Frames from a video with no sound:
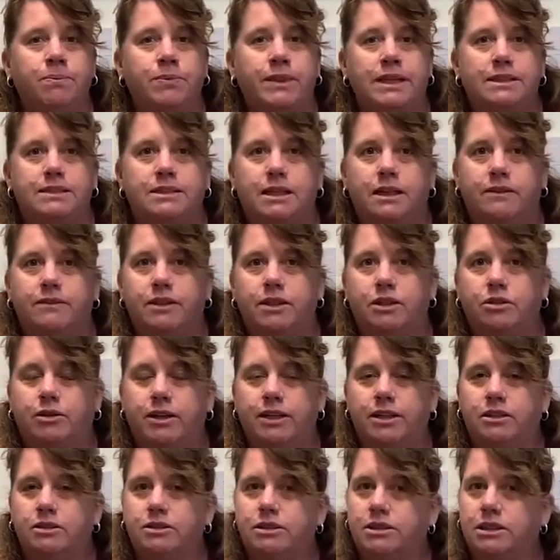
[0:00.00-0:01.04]
Seventh
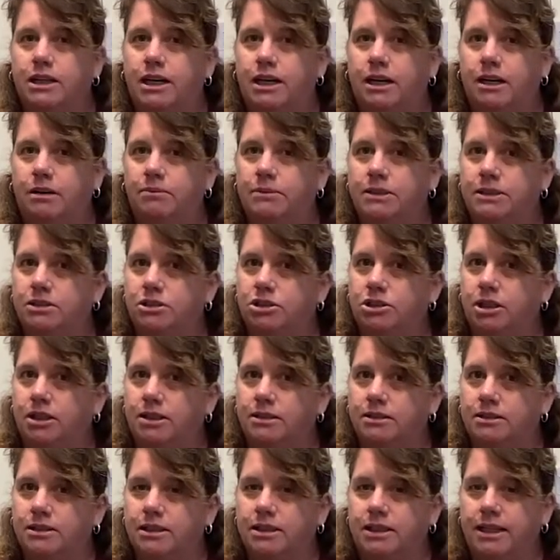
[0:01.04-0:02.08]
graders, um, uh, Ms.
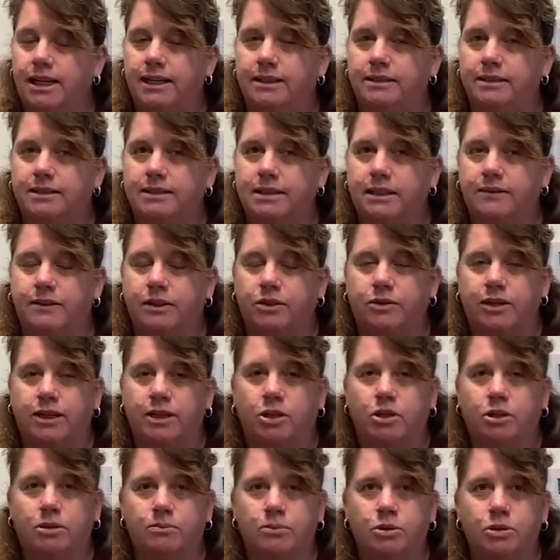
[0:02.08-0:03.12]
Johnson and the seventh grade
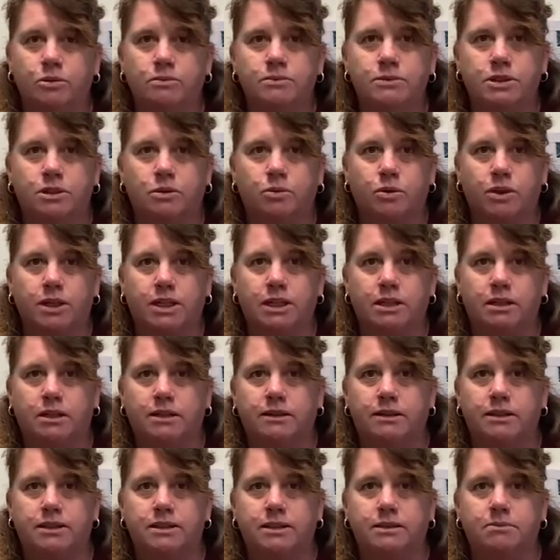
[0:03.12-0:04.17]
homerooms are working on
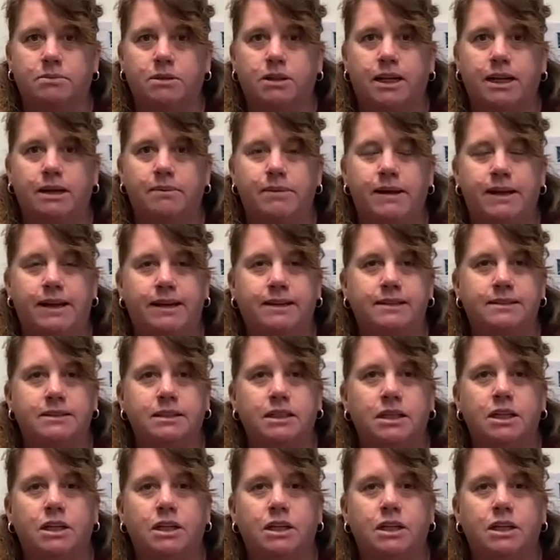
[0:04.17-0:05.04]
the supply bags.